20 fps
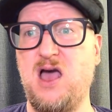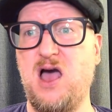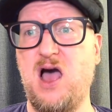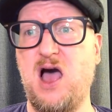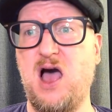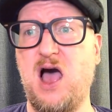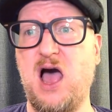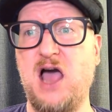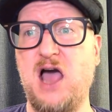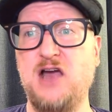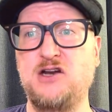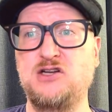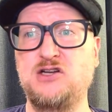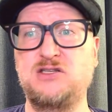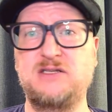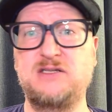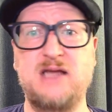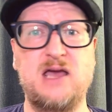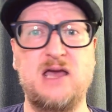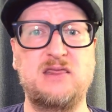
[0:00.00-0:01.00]
I
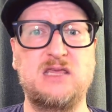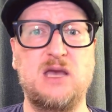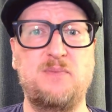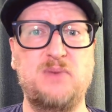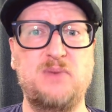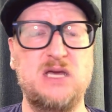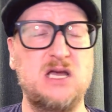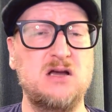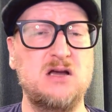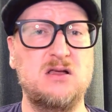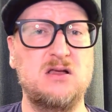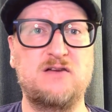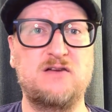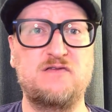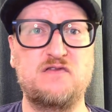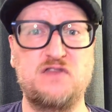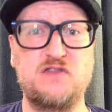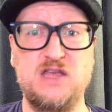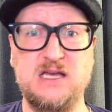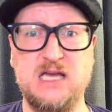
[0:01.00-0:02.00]
understand the appeal of
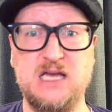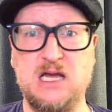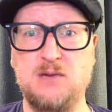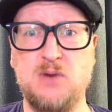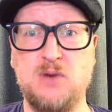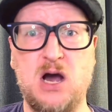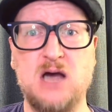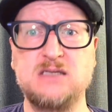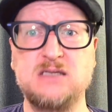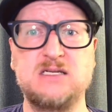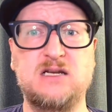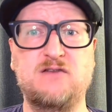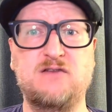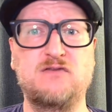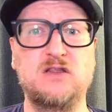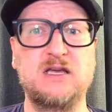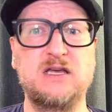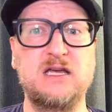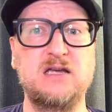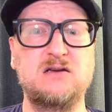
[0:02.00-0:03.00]
thinking
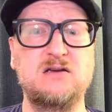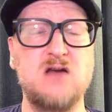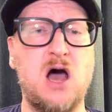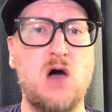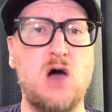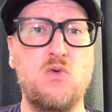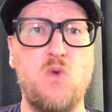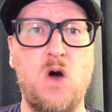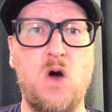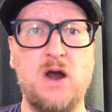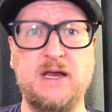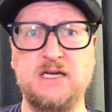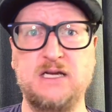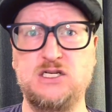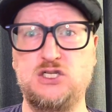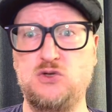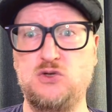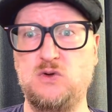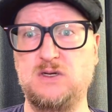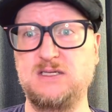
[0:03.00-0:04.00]
positively, not wanting
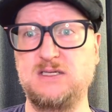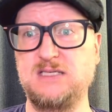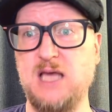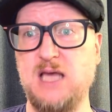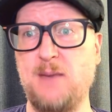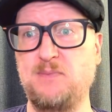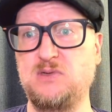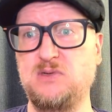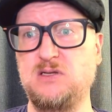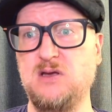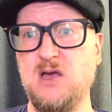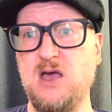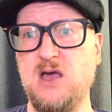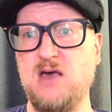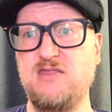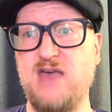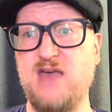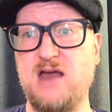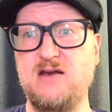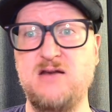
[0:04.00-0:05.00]
to accept
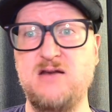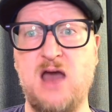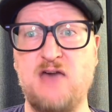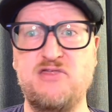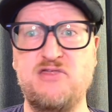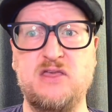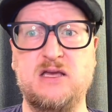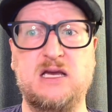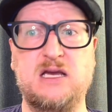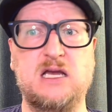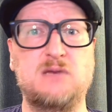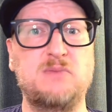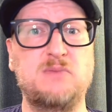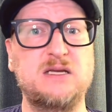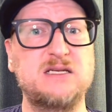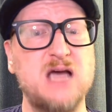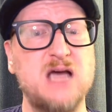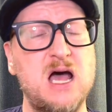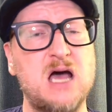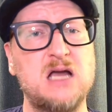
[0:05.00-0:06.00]
that nothing can be
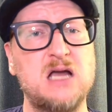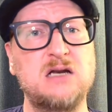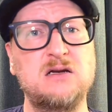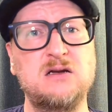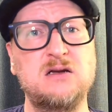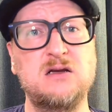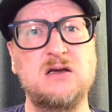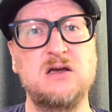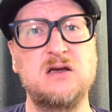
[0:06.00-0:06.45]
done,